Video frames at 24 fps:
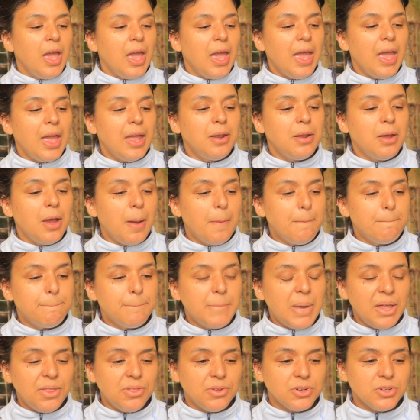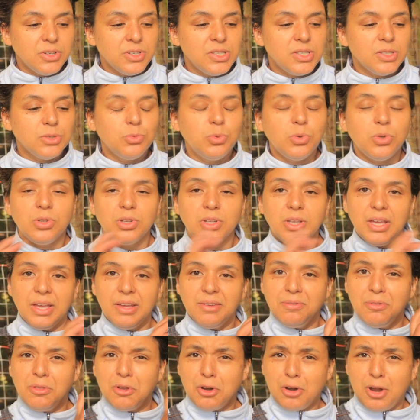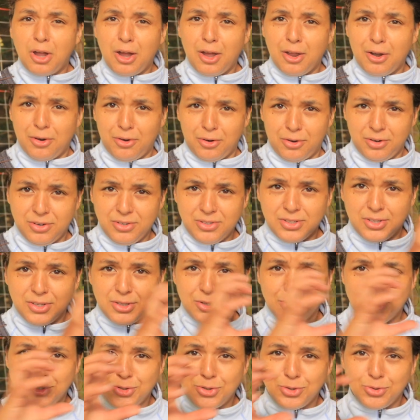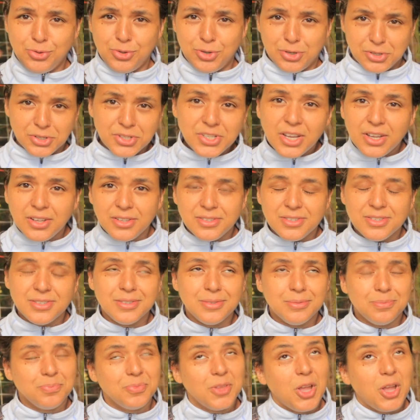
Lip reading: and mothers will give their udders to their sons.